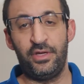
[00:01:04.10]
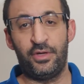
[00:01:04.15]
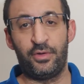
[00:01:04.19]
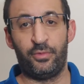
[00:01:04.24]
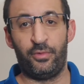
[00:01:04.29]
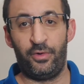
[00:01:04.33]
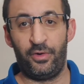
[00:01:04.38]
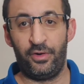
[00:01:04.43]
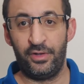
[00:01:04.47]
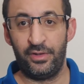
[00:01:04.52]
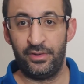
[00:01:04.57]

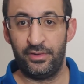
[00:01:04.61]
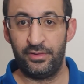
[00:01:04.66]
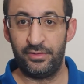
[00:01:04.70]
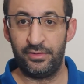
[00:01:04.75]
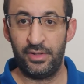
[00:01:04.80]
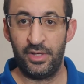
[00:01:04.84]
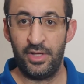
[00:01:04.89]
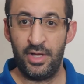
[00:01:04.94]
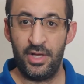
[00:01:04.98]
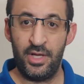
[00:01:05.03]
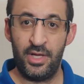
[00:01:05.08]
equal
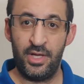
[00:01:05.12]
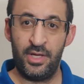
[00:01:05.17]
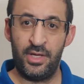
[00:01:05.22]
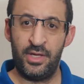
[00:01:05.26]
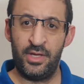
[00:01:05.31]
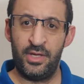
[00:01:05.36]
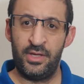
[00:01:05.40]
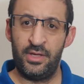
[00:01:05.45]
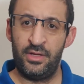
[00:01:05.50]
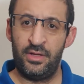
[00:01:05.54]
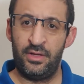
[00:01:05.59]

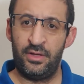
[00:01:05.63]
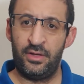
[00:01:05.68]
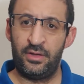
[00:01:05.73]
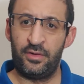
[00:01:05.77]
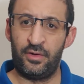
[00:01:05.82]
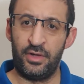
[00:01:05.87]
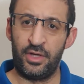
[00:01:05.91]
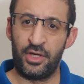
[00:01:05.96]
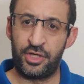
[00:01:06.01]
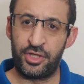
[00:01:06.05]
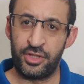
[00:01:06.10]

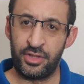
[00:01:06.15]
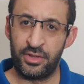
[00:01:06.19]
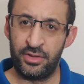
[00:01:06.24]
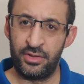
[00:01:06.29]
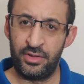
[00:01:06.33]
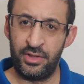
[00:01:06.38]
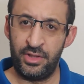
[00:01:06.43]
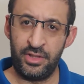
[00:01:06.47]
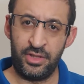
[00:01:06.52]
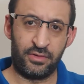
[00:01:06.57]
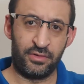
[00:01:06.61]

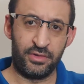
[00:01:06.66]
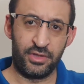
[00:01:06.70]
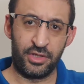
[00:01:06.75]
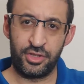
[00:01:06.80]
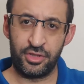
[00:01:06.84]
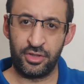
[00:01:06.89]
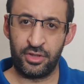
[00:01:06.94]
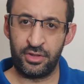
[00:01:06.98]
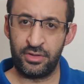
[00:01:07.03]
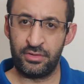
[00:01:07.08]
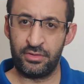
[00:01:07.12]
collection, any
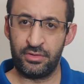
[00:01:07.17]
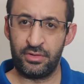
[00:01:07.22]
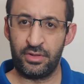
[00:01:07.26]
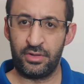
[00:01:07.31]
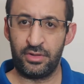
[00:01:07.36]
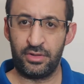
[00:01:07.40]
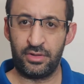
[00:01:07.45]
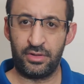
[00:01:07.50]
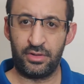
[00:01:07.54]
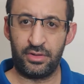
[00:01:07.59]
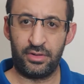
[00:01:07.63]
collection,
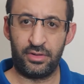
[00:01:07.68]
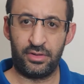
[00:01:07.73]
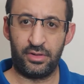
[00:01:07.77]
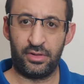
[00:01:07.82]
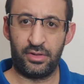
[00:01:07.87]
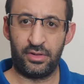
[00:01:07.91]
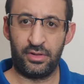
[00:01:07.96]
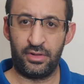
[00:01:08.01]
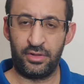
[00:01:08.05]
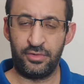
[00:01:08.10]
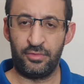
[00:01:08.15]

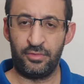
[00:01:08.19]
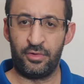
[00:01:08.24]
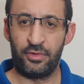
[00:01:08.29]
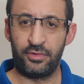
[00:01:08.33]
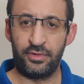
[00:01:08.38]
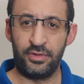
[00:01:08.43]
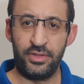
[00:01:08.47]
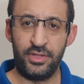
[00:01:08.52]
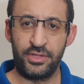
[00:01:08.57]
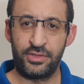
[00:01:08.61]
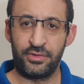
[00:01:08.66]
if you
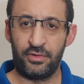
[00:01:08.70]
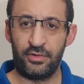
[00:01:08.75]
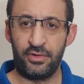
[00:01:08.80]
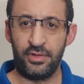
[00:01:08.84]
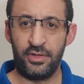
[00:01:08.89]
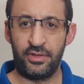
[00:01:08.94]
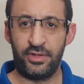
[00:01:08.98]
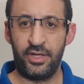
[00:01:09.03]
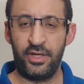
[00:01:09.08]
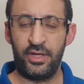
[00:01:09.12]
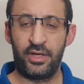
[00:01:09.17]
want list or
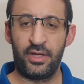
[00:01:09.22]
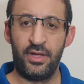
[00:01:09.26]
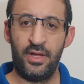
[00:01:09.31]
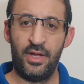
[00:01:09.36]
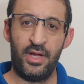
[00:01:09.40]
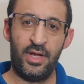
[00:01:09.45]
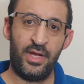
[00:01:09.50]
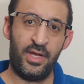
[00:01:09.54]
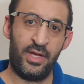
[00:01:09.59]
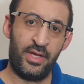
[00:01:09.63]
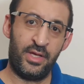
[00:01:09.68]
anything,
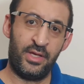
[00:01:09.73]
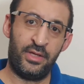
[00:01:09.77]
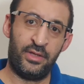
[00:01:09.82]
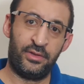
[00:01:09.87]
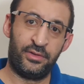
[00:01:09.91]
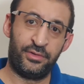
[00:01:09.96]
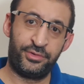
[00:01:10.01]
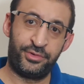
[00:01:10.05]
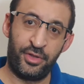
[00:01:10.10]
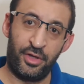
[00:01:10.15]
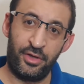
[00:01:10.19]

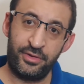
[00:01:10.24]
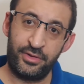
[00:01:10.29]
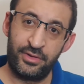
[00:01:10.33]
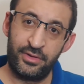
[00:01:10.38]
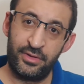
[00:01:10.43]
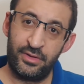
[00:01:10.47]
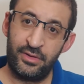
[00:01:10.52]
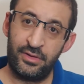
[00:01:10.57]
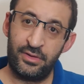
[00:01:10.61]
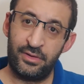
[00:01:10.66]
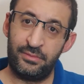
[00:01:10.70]

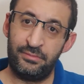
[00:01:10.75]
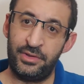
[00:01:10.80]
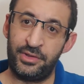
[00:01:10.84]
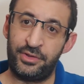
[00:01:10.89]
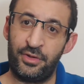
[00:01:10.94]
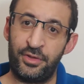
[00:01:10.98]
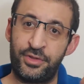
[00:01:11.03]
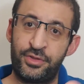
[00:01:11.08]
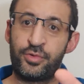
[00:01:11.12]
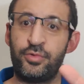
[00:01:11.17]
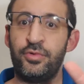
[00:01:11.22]
dot
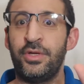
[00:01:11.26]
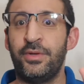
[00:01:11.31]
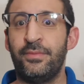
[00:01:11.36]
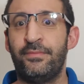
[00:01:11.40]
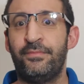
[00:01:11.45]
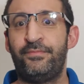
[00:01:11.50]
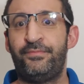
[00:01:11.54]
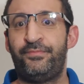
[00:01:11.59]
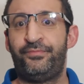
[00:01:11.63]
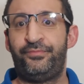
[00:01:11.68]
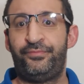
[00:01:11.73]
method
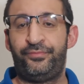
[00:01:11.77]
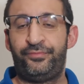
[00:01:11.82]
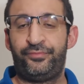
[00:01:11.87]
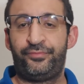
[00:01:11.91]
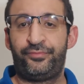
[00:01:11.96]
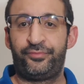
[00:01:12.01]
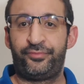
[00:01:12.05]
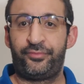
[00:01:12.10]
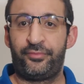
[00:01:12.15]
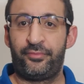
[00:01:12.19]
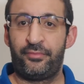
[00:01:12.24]
stream.
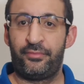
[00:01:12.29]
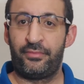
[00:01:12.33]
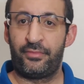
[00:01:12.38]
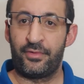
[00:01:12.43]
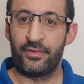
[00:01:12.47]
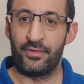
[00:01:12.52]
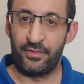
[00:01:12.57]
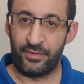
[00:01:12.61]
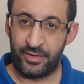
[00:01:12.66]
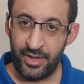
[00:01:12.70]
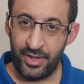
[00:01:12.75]

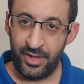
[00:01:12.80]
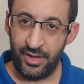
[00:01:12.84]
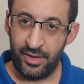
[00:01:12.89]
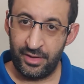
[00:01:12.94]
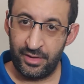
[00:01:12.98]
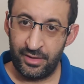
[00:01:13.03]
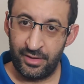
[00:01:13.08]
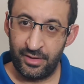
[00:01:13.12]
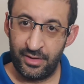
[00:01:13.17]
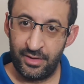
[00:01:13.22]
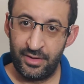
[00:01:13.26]

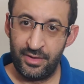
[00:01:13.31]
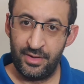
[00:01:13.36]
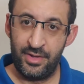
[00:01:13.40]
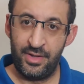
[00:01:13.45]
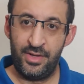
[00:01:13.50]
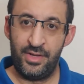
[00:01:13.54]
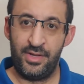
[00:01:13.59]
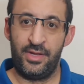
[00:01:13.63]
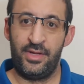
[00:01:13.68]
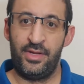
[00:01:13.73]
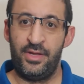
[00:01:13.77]
Okay,
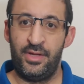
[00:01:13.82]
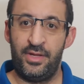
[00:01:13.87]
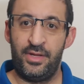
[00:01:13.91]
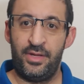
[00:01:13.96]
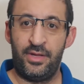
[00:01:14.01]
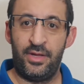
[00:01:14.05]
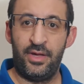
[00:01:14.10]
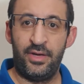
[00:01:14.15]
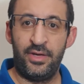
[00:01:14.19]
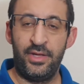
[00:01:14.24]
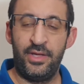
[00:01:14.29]

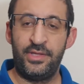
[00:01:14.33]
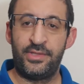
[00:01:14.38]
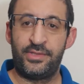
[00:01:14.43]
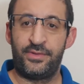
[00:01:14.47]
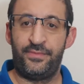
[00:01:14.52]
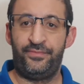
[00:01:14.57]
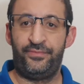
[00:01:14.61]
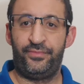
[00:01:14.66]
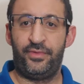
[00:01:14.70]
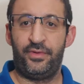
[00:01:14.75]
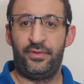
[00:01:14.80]
that
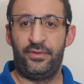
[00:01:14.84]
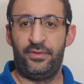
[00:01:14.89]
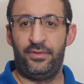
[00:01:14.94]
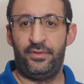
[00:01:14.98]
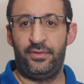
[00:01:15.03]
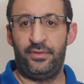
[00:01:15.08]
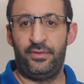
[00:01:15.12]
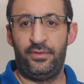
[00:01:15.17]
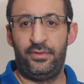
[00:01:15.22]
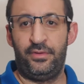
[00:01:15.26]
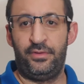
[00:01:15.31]
is
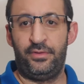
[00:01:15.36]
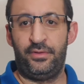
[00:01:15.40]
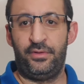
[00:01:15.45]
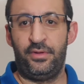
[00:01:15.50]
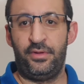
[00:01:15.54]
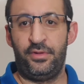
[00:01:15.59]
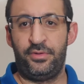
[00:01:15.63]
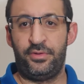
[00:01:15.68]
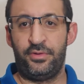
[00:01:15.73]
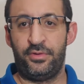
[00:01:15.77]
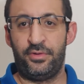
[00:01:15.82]

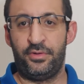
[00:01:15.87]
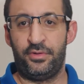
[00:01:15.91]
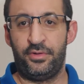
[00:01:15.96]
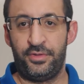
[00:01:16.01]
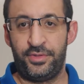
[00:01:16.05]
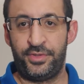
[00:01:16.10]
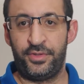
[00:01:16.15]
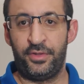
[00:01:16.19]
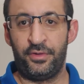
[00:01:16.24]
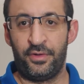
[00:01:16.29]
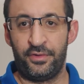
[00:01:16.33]
the
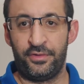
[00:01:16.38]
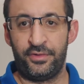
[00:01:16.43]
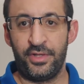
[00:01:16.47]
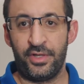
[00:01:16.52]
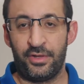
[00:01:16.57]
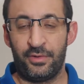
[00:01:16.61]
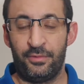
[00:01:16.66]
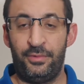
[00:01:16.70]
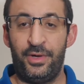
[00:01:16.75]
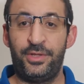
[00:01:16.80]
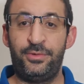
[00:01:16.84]
second
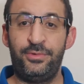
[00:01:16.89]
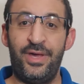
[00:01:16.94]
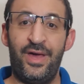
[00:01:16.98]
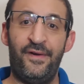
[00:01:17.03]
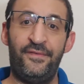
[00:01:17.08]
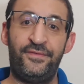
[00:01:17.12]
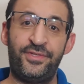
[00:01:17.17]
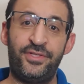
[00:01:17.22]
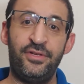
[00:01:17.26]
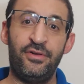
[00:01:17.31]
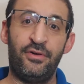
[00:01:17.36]
thing. What we
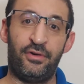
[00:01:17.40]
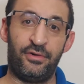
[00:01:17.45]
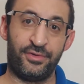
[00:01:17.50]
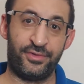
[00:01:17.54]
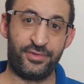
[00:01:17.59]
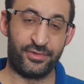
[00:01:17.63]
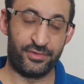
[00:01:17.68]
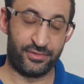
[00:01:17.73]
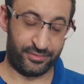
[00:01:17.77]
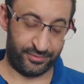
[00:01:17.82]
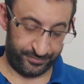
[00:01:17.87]
have seen
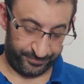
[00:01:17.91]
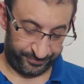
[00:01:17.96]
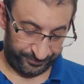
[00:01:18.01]
also.